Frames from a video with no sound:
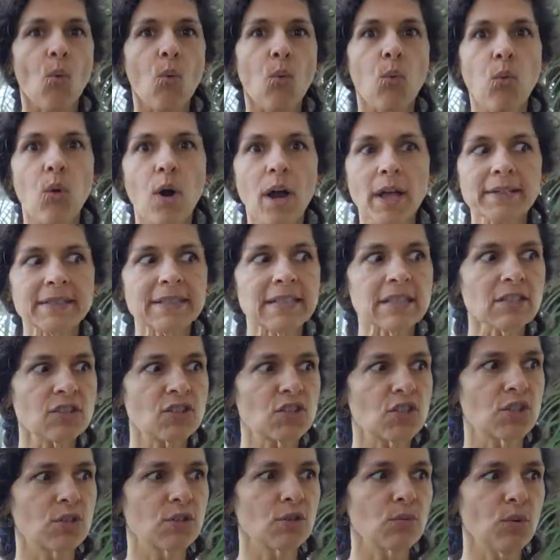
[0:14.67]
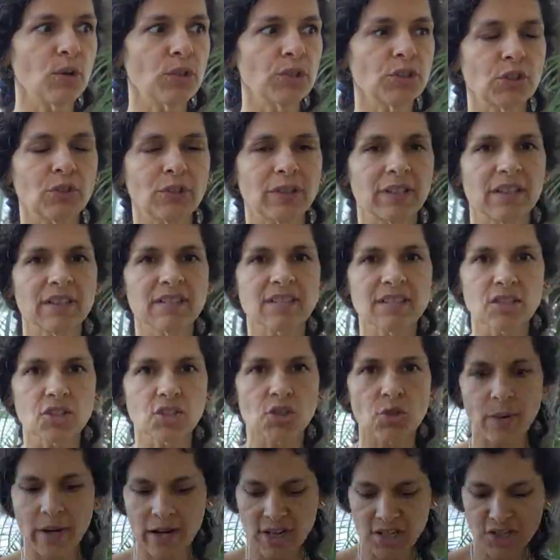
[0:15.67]
what to do when you're in a
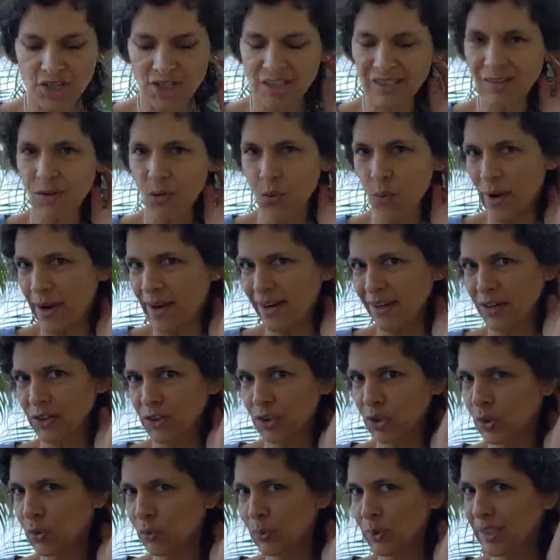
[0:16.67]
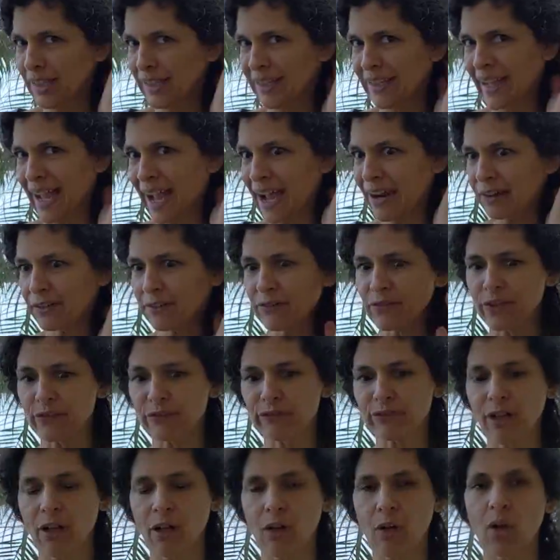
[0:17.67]
situation where you're really out of the
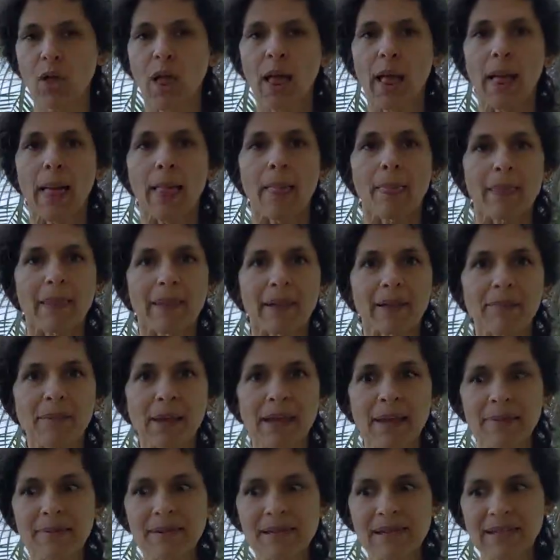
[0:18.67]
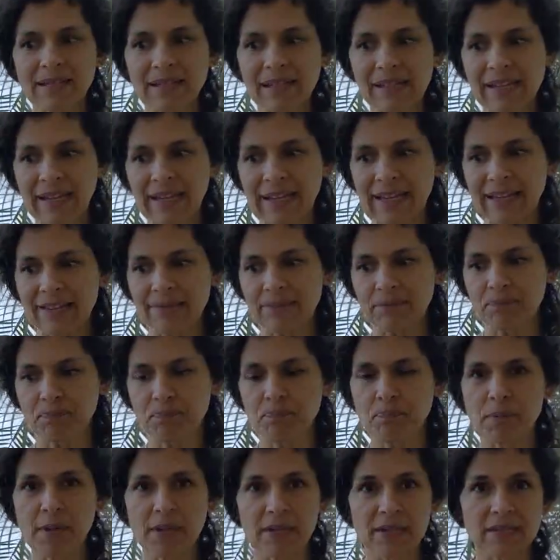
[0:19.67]
flow. Like maybe a
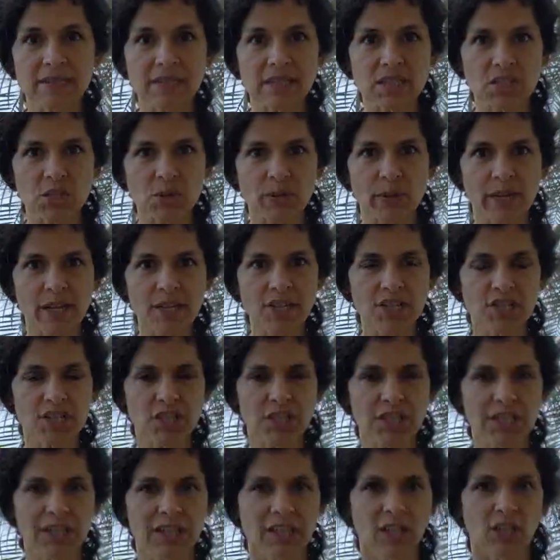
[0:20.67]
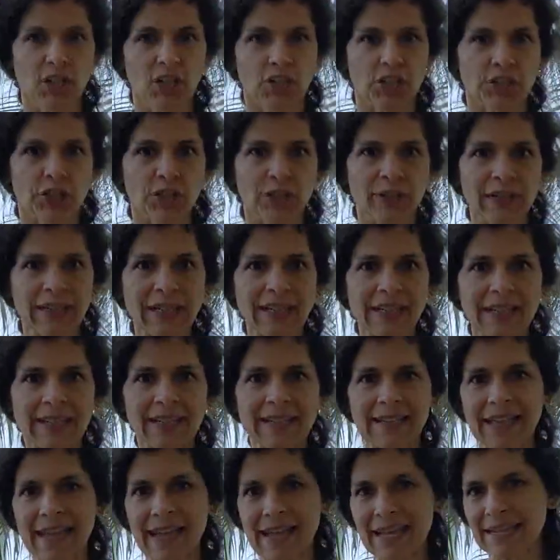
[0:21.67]
big situation. You're eating
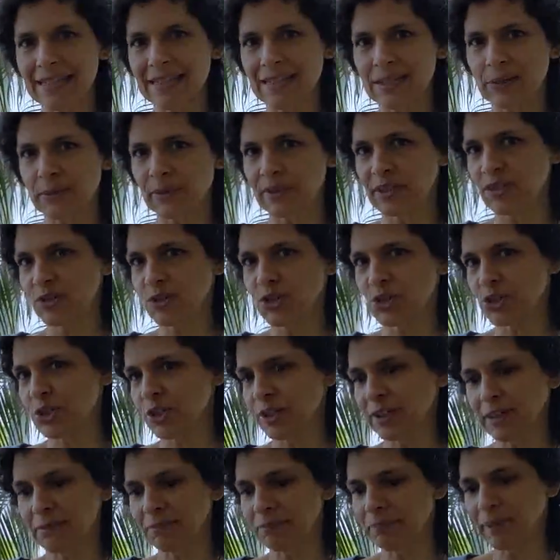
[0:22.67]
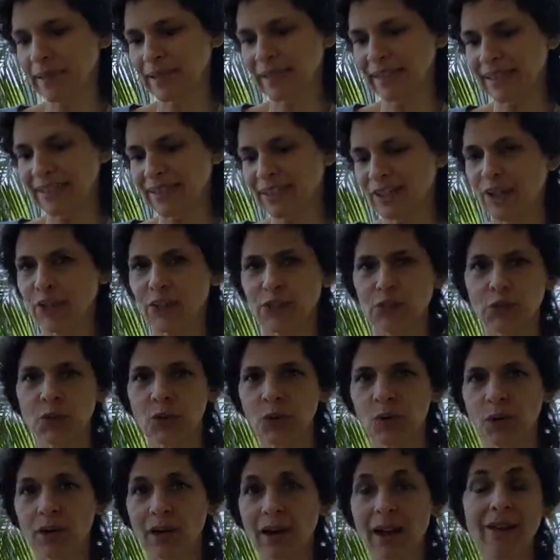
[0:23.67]
candy when you shouldn't be.
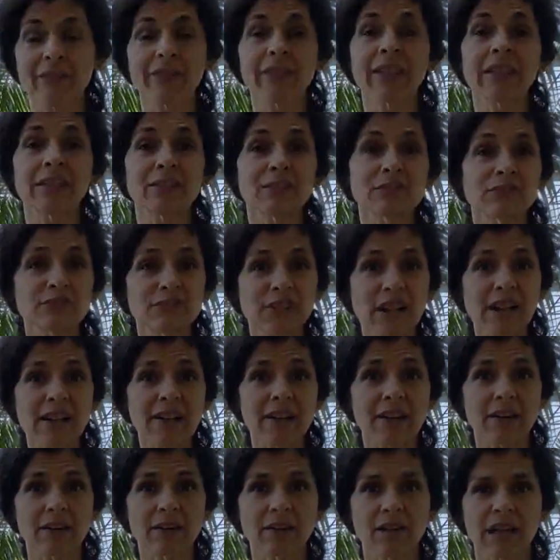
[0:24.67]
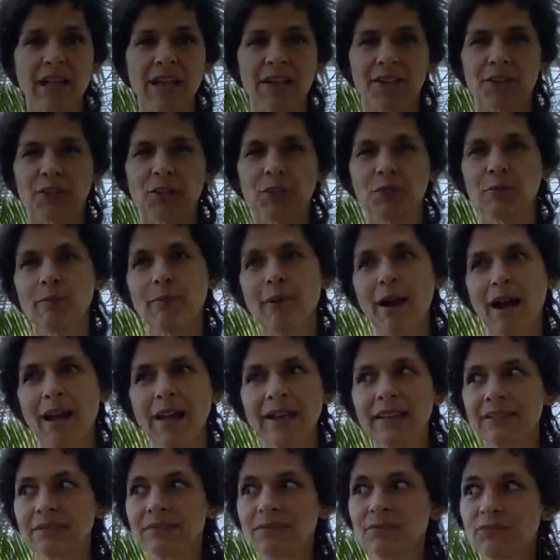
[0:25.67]
You're having an affair. It might